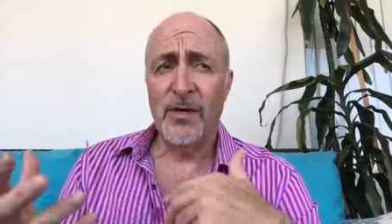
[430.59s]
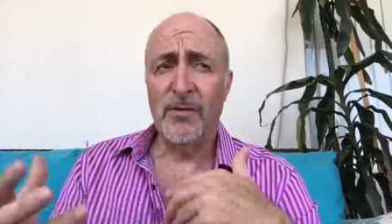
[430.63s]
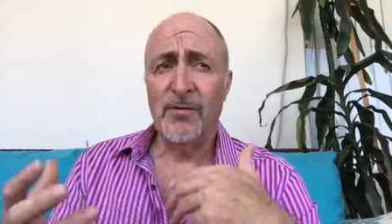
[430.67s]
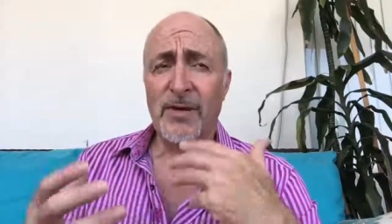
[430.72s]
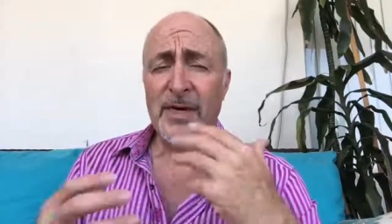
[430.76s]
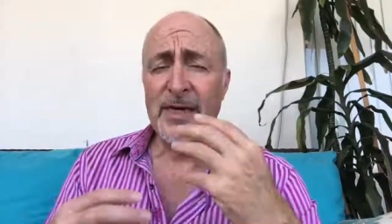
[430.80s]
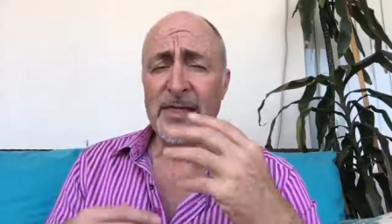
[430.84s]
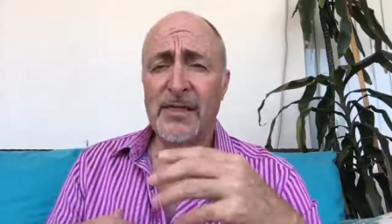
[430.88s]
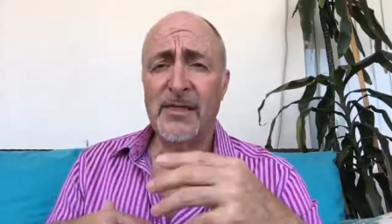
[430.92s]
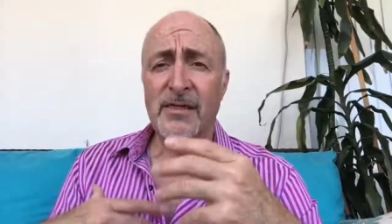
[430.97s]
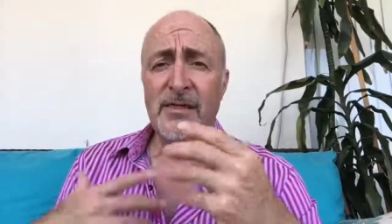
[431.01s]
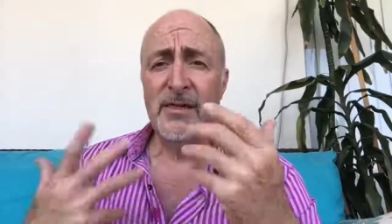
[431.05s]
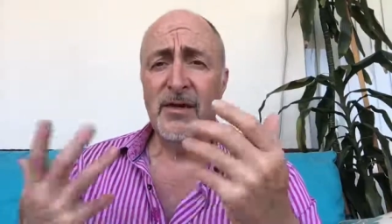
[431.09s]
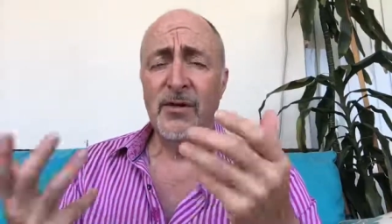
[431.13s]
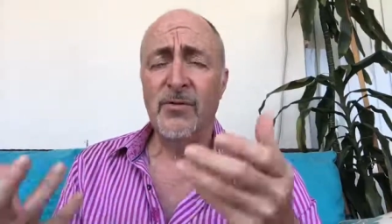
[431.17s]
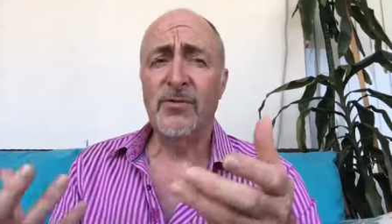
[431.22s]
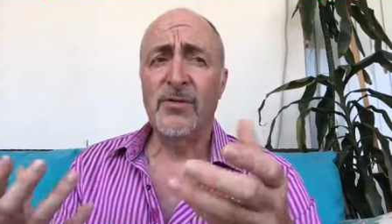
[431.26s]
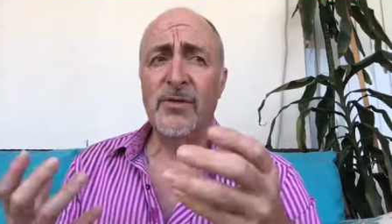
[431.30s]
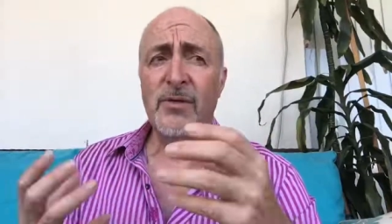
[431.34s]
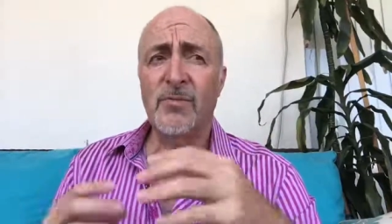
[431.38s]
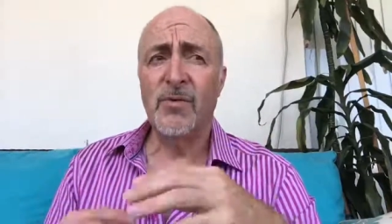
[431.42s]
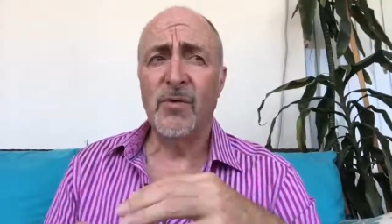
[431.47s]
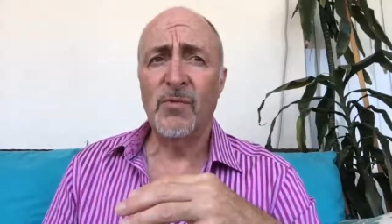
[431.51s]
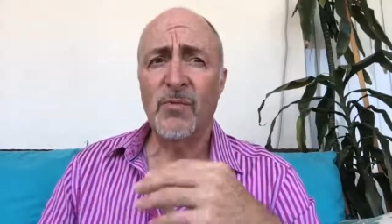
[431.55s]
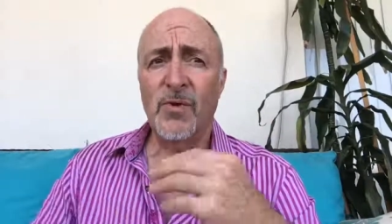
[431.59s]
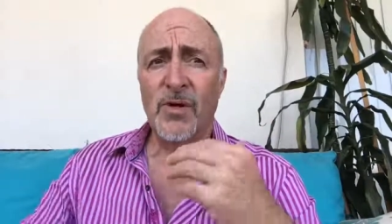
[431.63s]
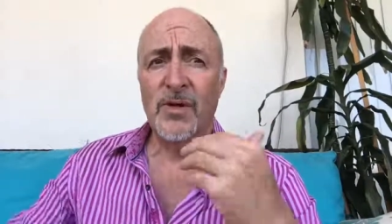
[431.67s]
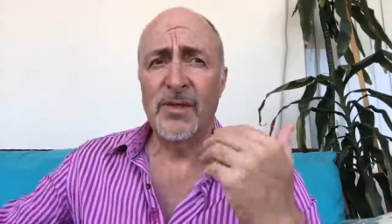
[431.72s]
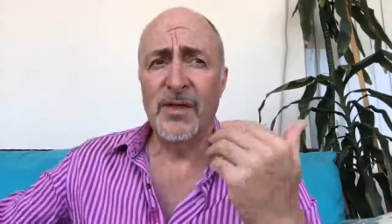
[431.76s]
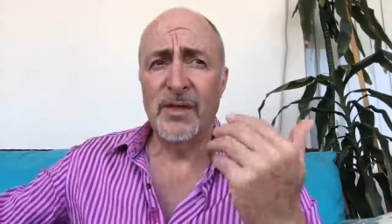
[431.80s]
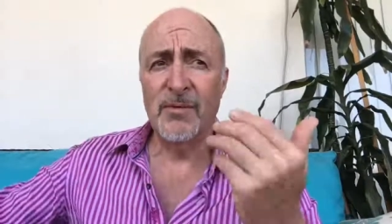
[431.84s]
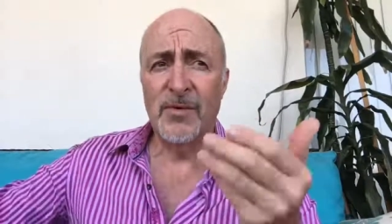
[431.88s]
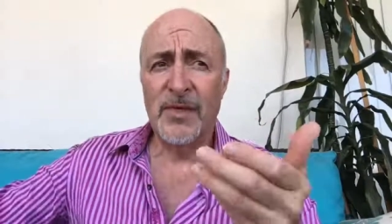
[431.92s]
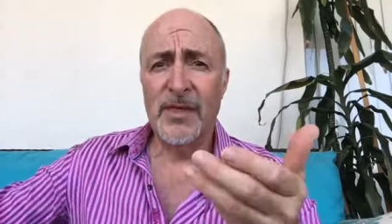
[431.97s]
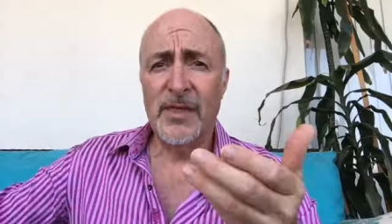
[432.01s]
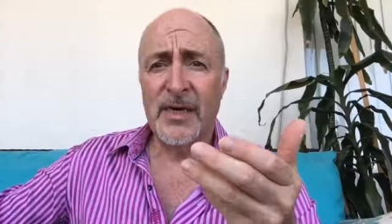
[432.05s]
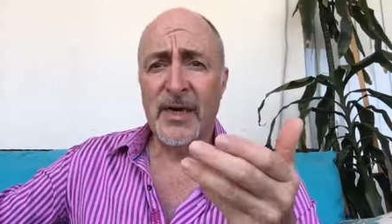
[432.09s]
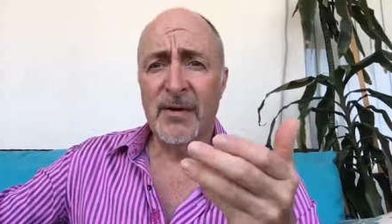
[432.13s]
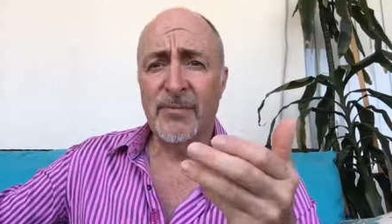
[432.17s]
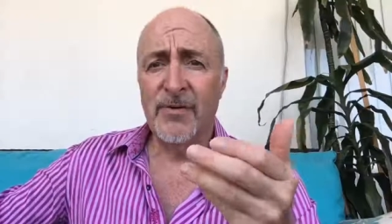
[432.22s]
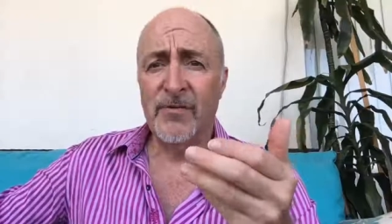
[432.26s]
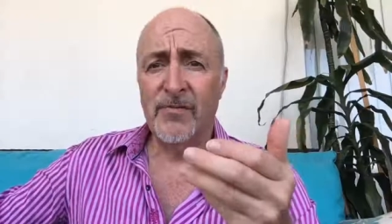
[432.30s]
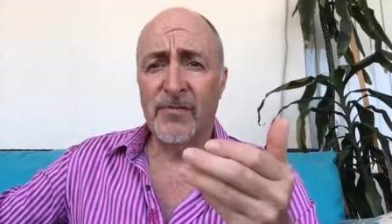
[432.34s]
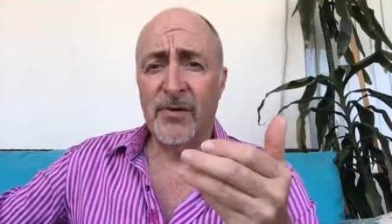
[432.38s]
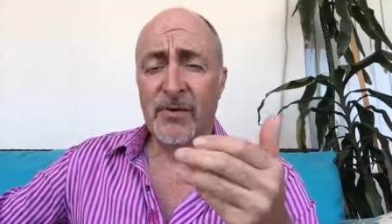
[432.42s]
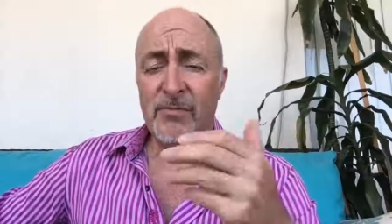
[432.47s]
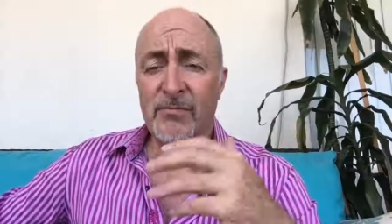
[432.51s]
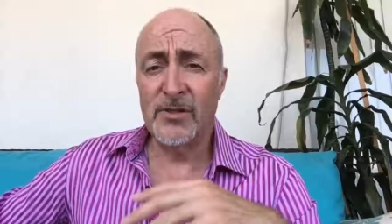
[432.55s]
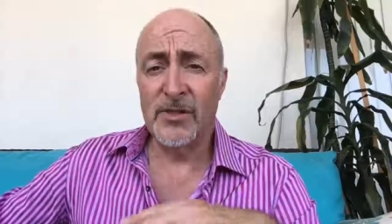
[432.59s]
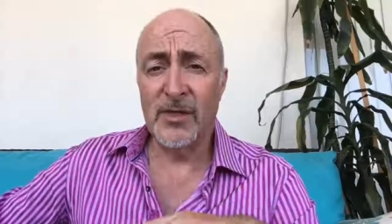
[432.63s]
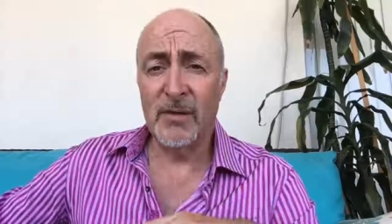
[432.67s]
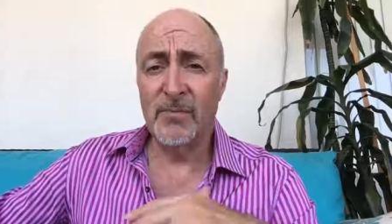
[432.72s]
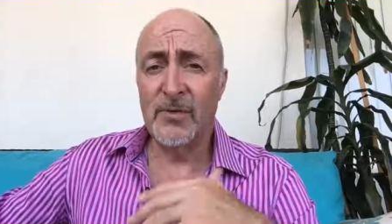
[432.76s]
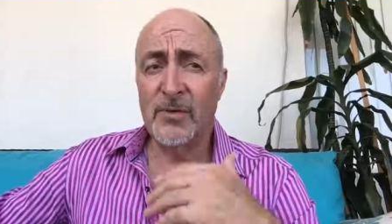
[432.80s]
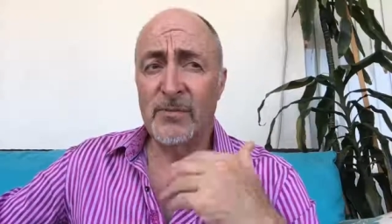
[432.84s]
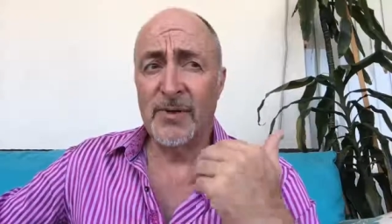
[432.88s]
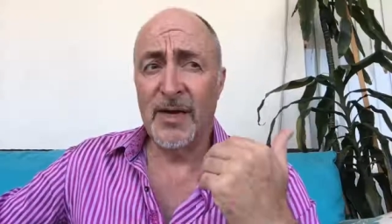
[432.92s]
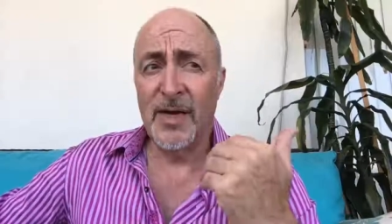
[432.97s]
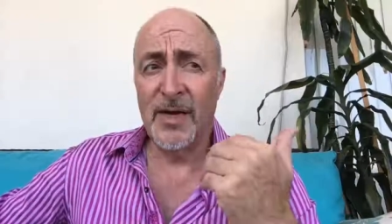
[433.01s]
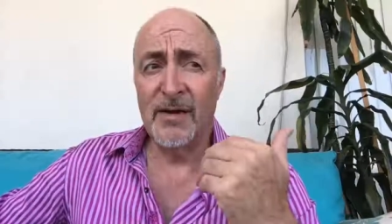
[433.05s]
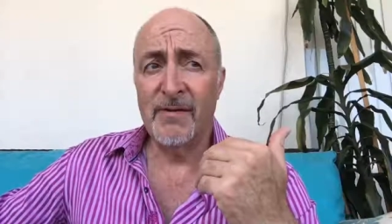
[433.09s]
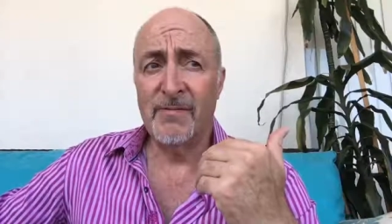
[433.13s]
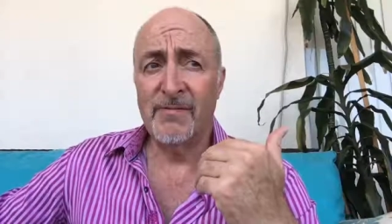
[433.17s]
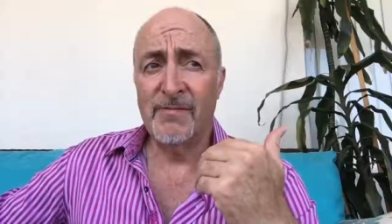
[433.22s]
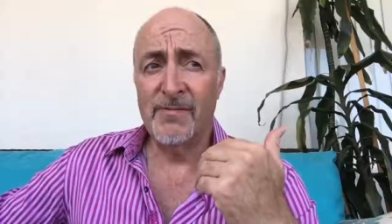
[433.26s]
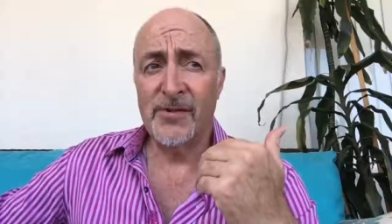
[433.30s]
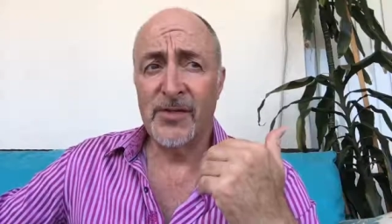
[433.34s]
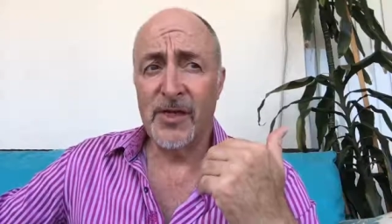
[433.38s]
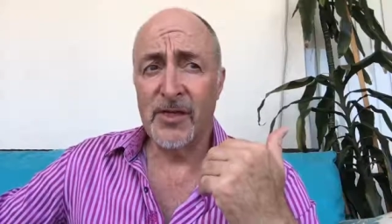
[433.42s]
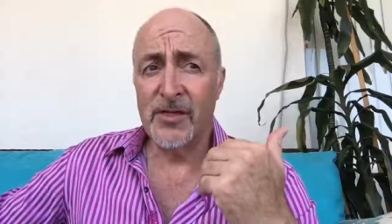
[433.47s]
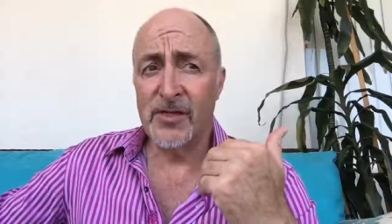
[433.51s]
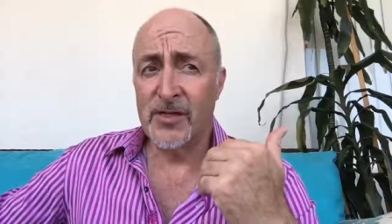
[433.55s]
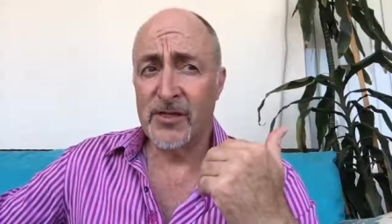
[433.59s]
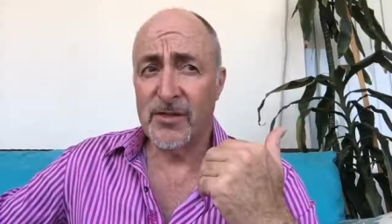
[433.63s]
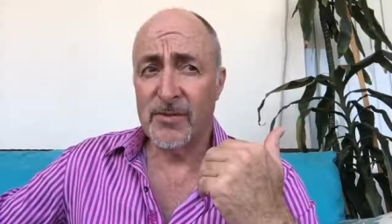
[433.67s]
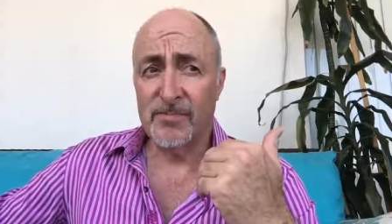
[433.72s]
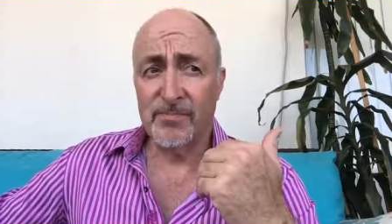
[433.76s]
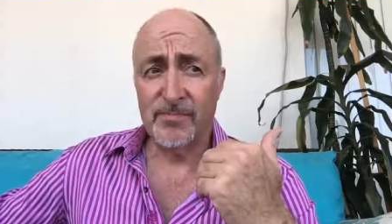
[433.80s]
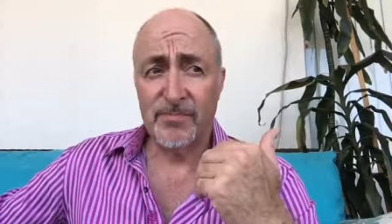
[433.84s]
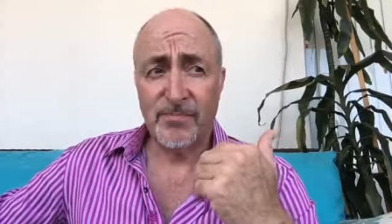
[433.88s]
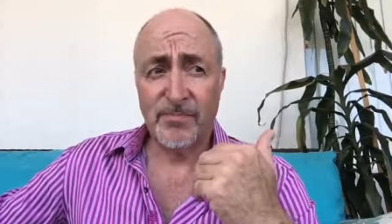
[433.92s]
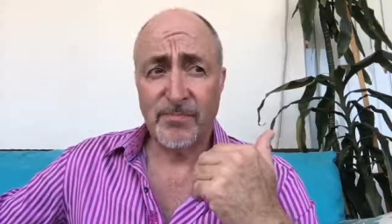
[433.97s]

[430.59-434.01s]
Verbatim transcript: you can get to know them and what they're, where they're coming from. Some of them have just,